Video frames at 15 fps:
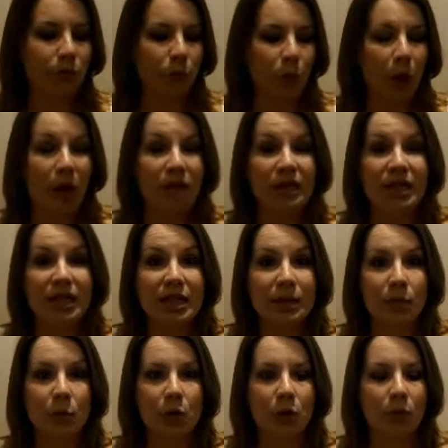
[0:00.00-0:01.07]
But whereas
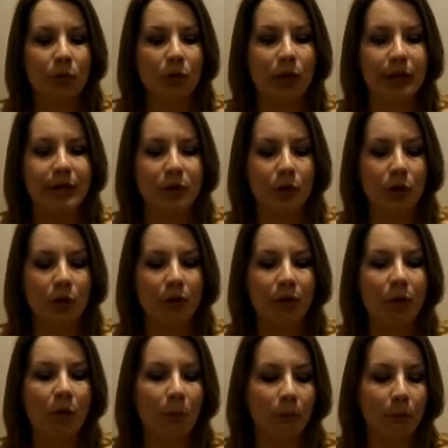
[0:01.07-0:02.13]
this one, when I saw it, I
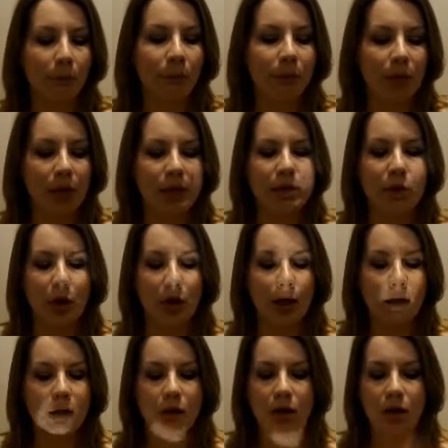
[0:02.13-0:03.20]
thought, that's
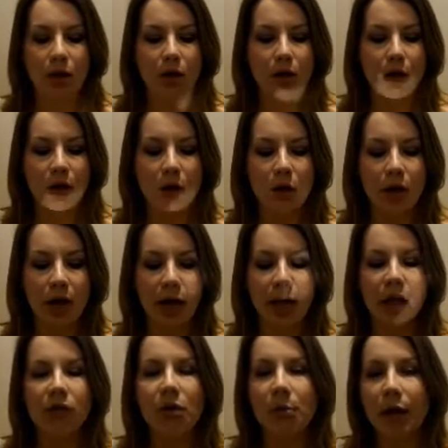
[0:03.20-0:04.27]
quite good.
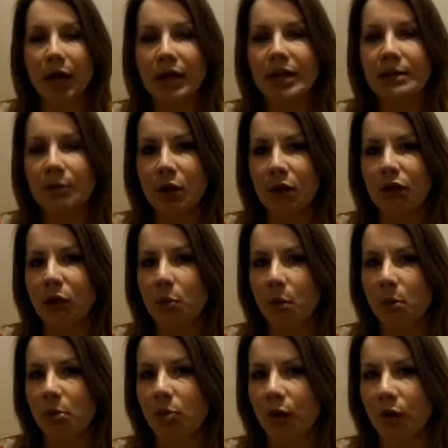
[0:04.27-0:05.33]
And it reminds me of the
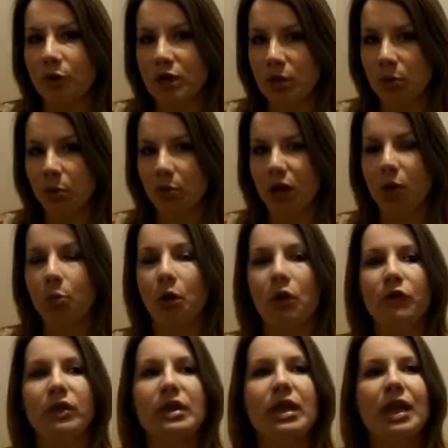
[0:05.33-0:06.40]
Bobbi Brown Shimmer Brick, but
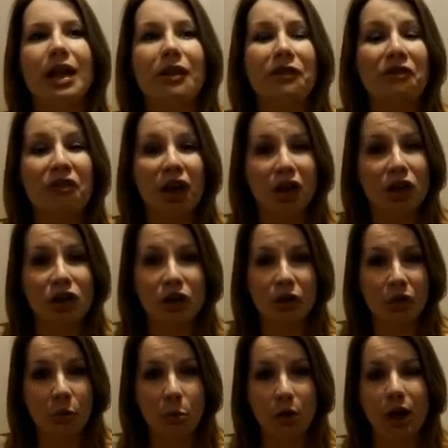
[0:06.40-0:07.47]
obviously at a fraction
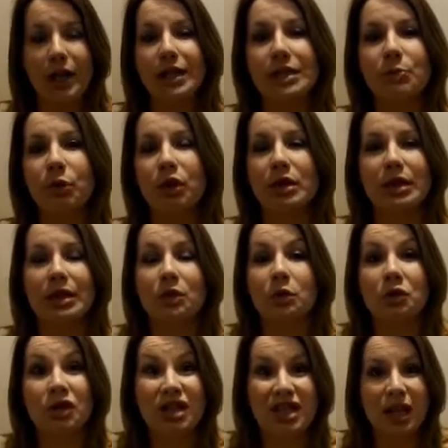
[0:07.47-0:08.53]
of the price because it's
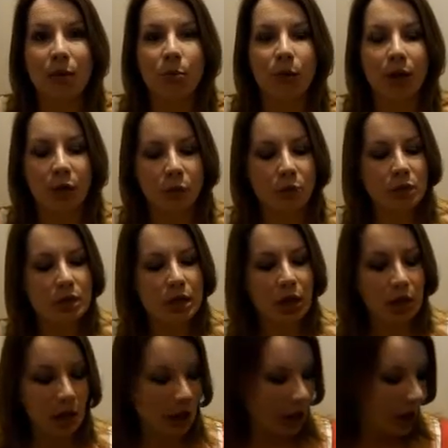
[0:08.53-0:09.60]
under £10.
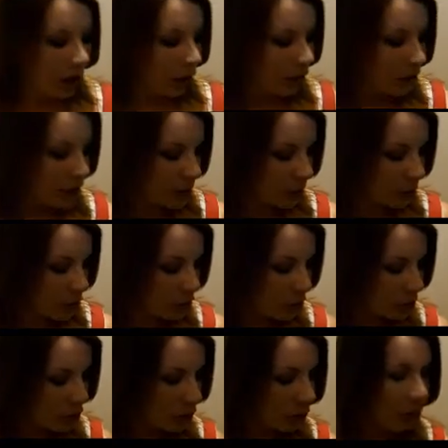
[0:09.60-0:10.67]
And obviously because it
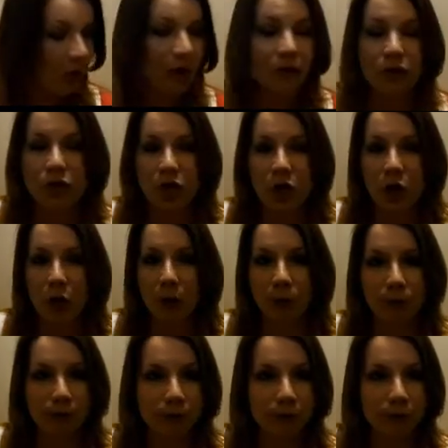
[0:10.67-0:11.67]
was on 3 for £2,